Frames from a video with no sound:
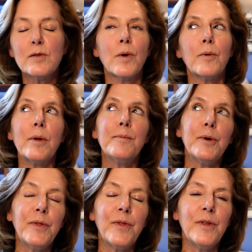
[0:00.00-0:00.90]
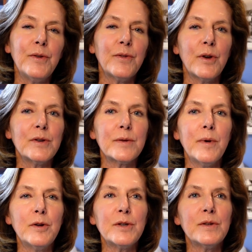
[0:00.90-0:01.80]
where we put those
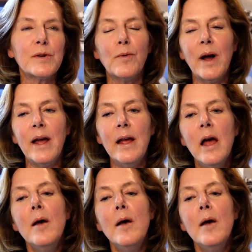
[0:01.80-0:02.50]
emotions away.